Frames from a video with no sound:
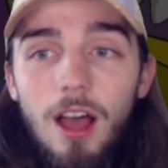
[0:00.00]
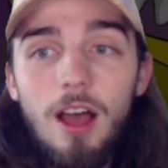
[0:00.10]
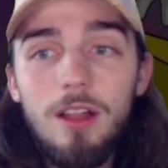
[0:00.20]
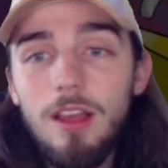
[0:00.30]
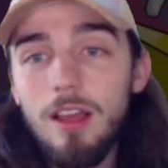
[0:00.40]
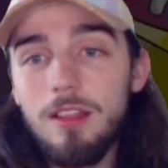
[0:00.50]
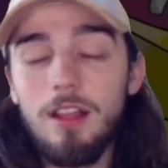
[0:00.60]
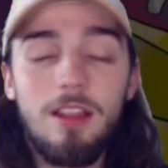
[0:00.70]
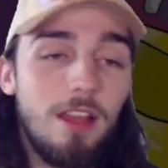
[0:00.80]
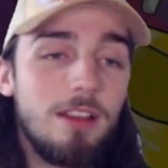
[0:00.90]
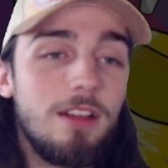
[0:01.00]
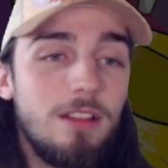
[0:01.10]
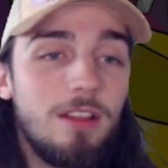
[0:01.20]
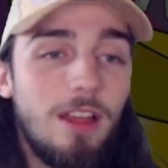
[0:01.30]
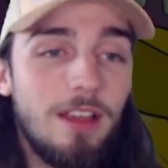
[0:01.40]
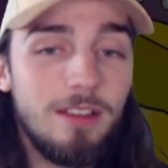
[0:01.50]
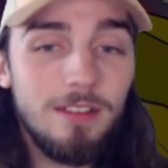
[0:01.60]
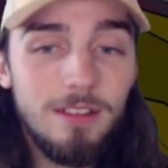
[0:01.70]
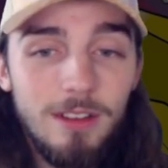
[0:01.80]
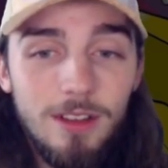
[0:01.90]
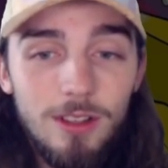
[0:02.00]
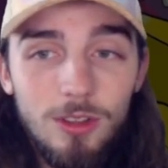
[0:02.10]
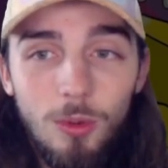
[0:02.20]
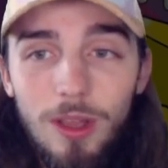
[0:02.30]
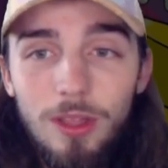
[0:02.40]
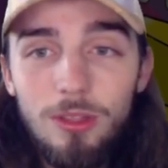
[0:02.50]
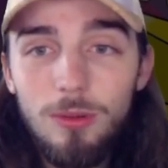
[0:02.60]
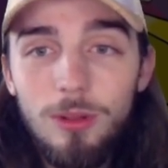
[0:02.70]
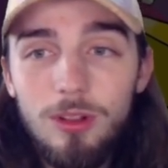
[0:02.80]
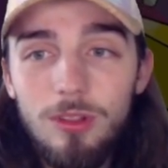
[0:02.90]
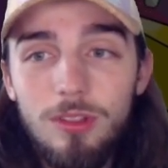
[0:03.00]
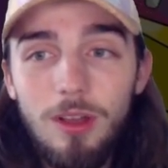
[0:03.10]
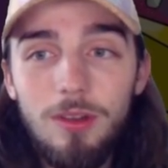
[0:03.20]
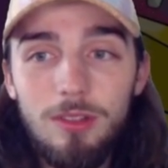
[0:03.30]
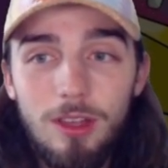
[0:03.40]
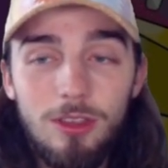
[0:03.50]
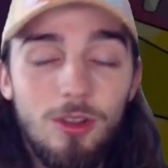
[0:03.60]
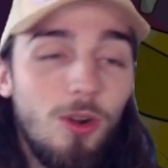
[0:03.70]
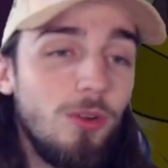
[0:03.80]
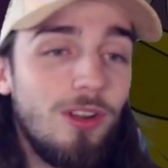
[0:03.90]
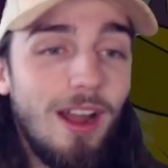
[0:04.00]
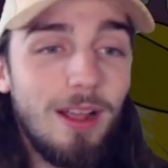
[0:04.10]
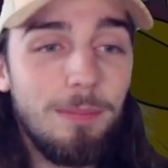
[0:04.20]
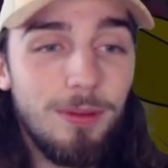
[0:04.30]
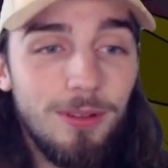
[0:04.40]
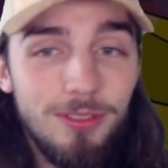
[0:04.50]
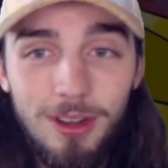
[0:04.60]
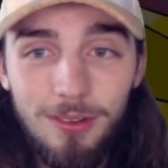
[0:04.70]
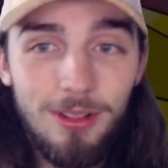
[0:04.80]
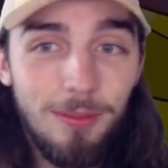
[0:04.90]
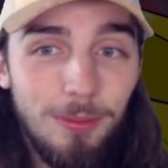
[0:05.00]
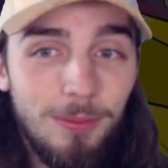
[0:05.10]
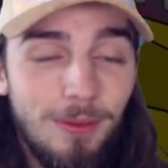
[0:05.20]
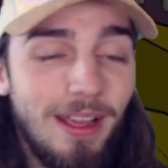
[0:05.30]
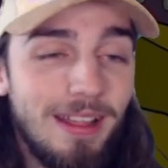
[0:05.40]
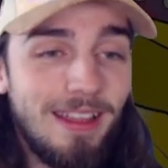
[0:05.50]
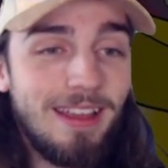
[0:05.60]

Like I said, technically, like, the way this normally closes out is, like, your own Dragapult and a Rillaboom, right?